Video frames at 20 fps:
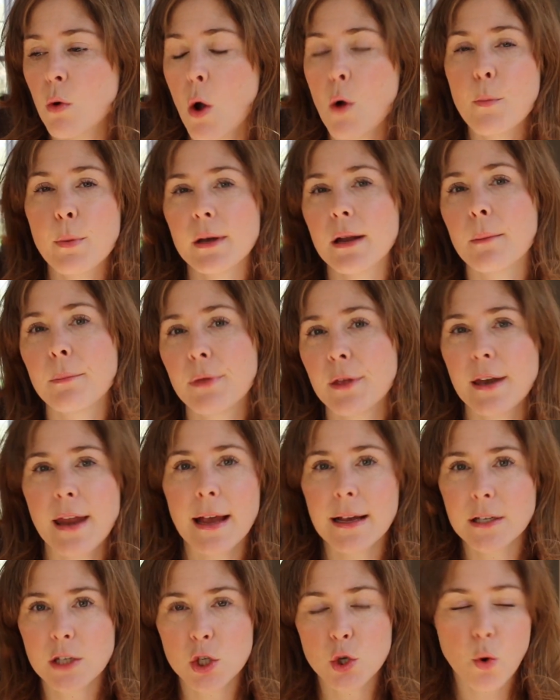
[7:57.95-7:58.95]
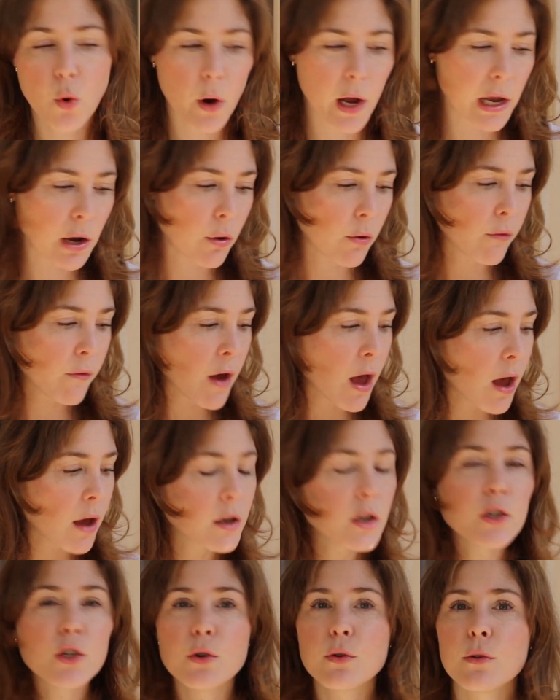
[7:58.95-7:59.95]
open up the next toy or
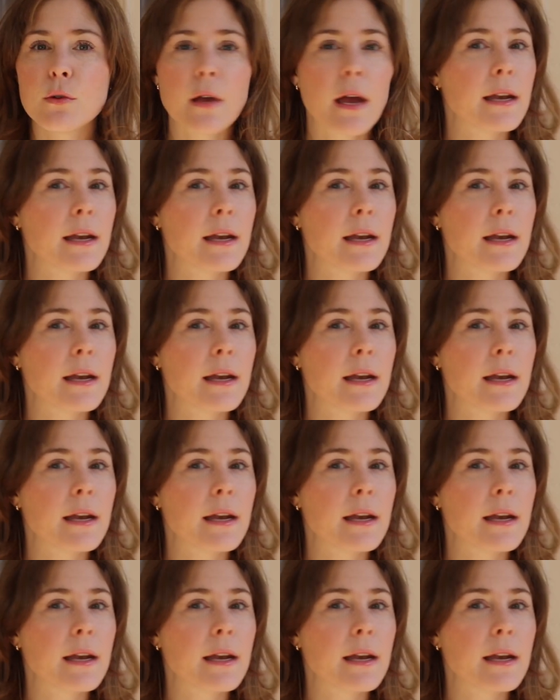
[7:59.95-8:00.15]
do